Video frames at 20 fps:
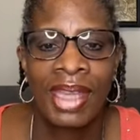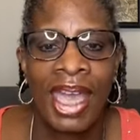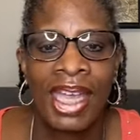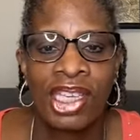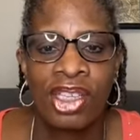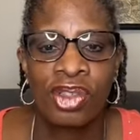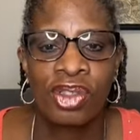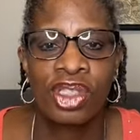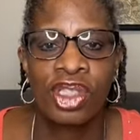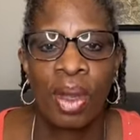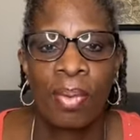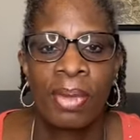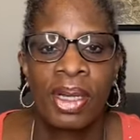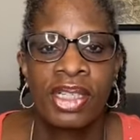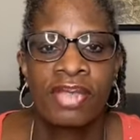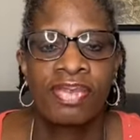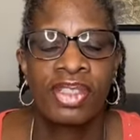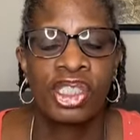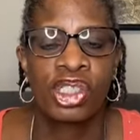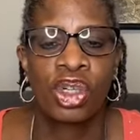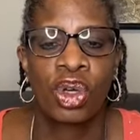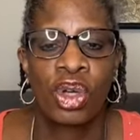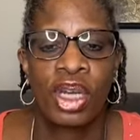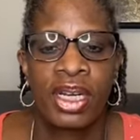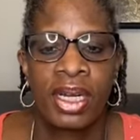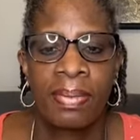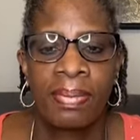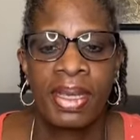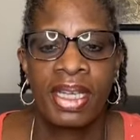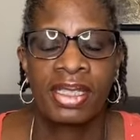Thank you so much for
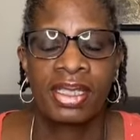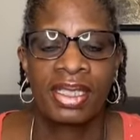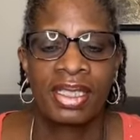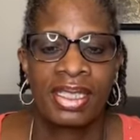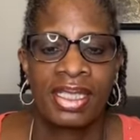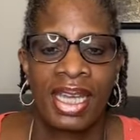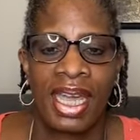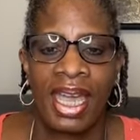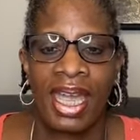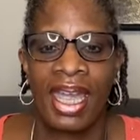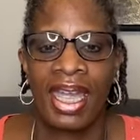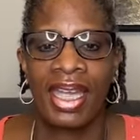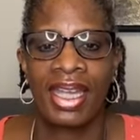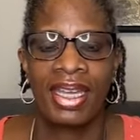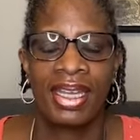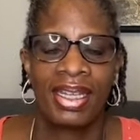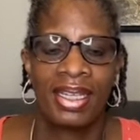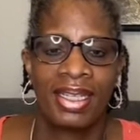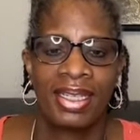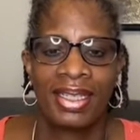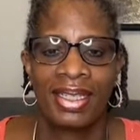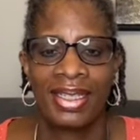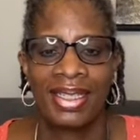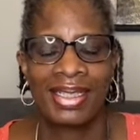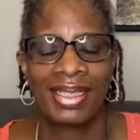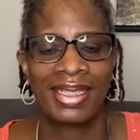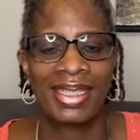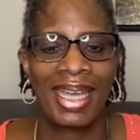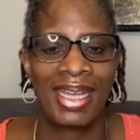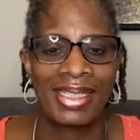joining me today.
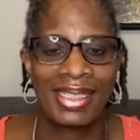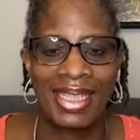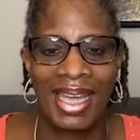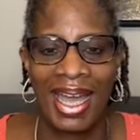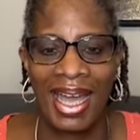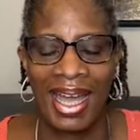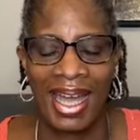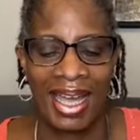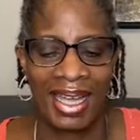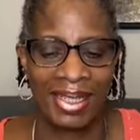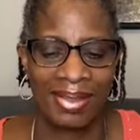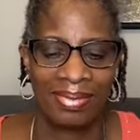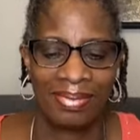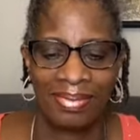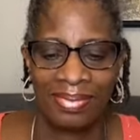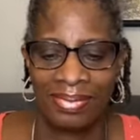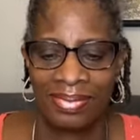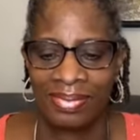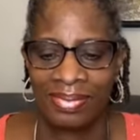It's that time.